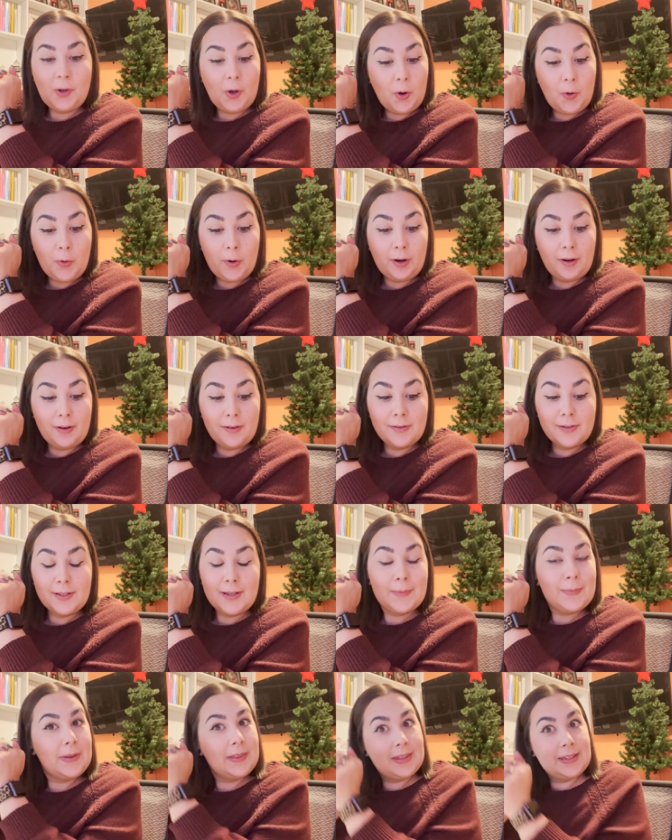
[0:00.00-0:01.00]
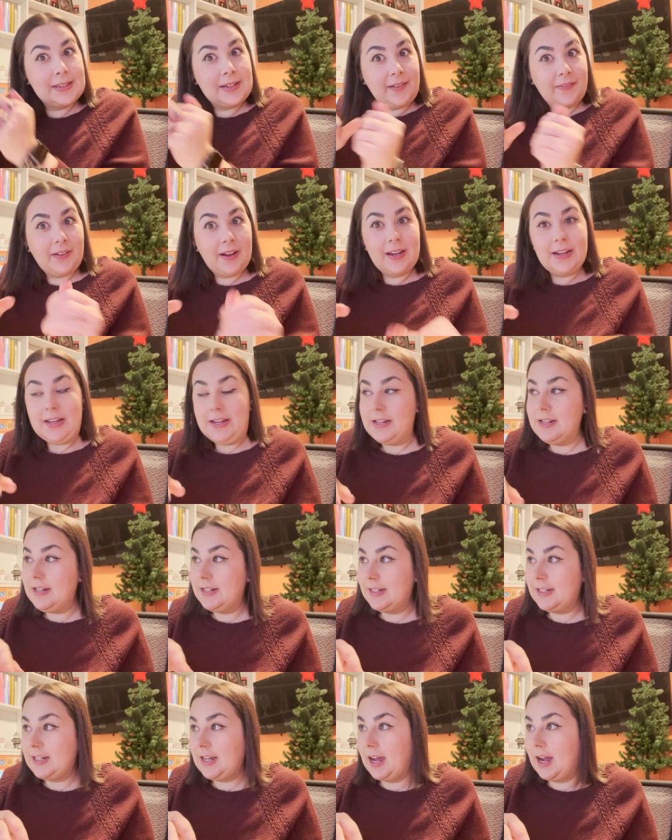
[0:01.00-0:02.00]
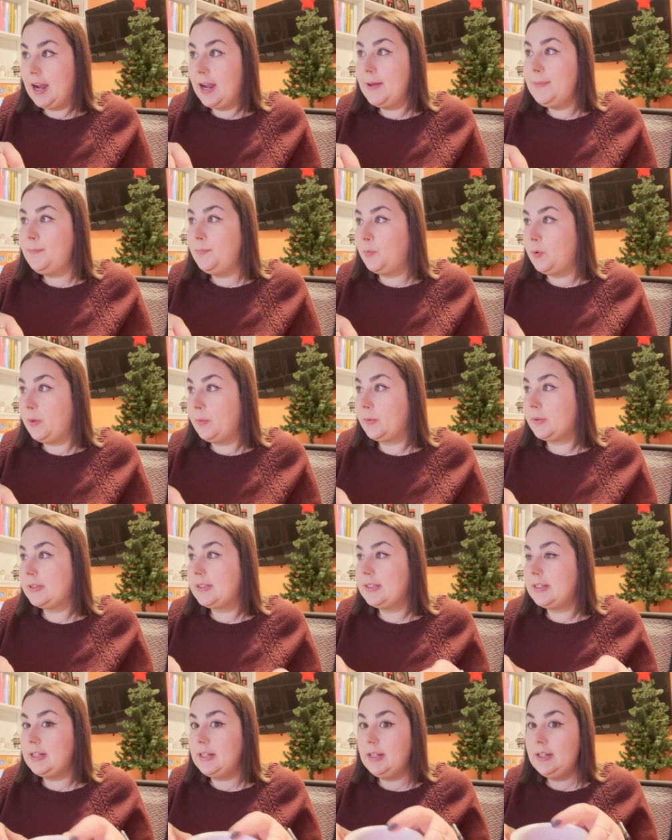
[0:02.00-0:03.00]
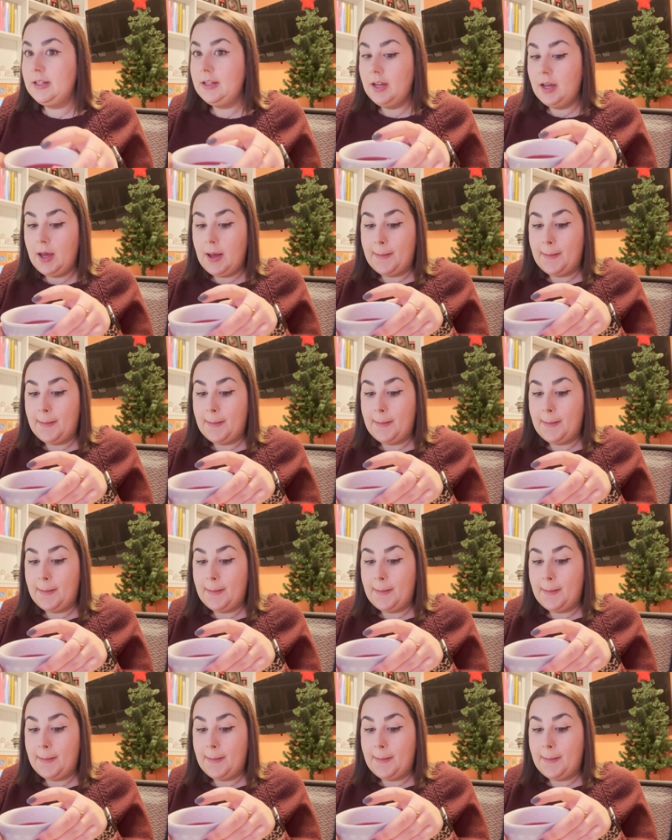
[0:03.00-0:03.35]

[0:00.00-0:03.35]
coworkers get me the stuff I need in time. We will see.